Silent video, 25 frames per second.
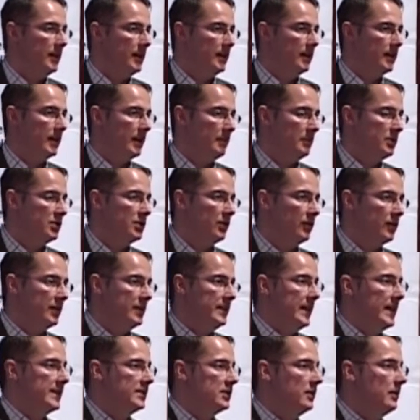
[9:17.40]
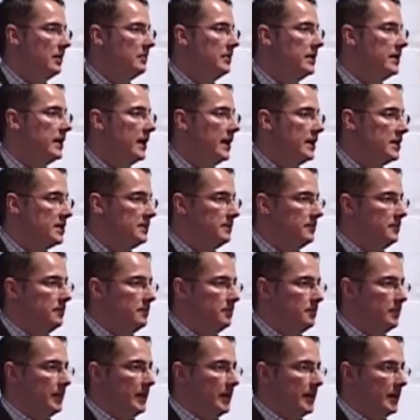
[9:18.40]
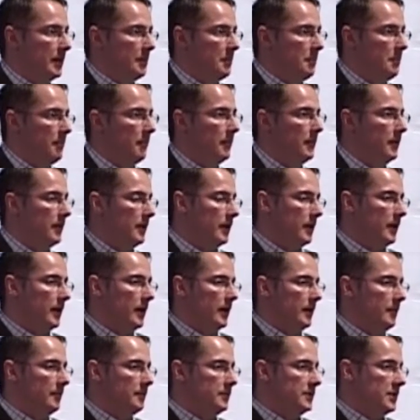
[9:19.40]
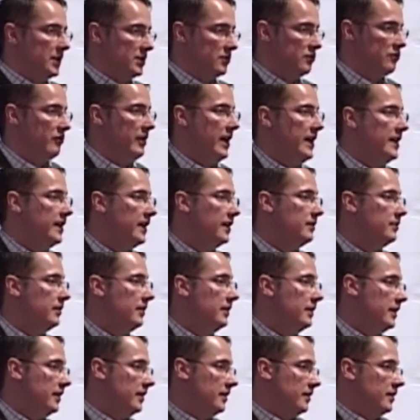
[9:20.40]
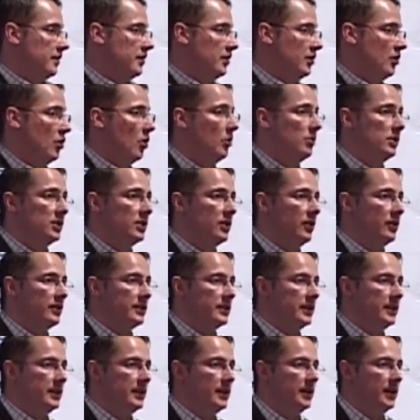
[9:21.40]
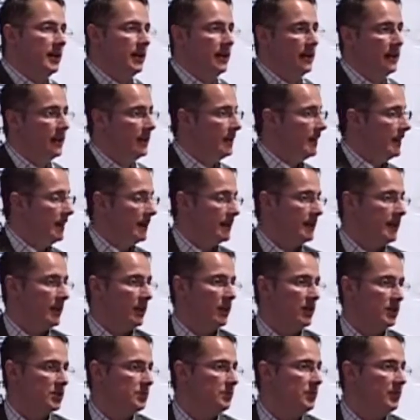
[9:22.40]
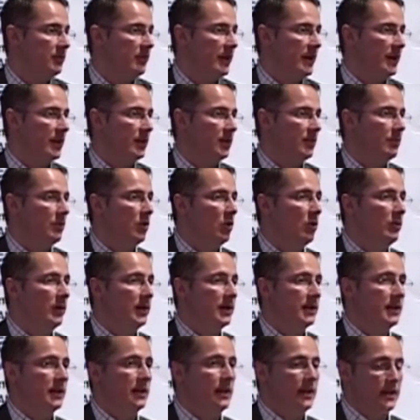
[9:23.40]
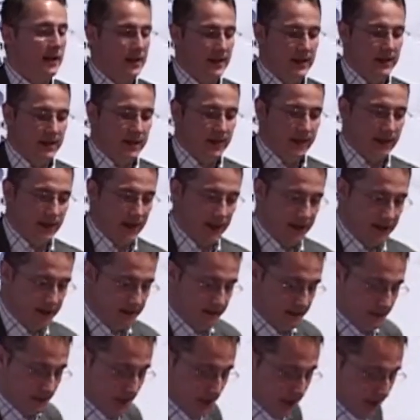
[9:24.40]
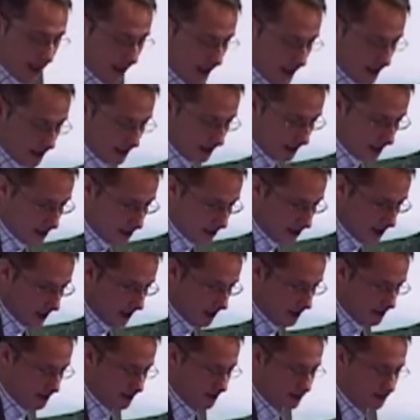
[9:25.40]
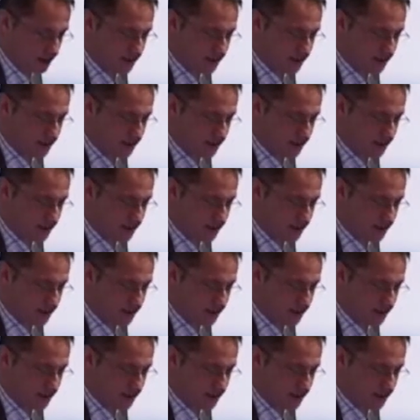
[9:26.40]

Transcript: be shown in desktop application, being just rendered within the normal content, and can also be rendered on mobile. And the data that you need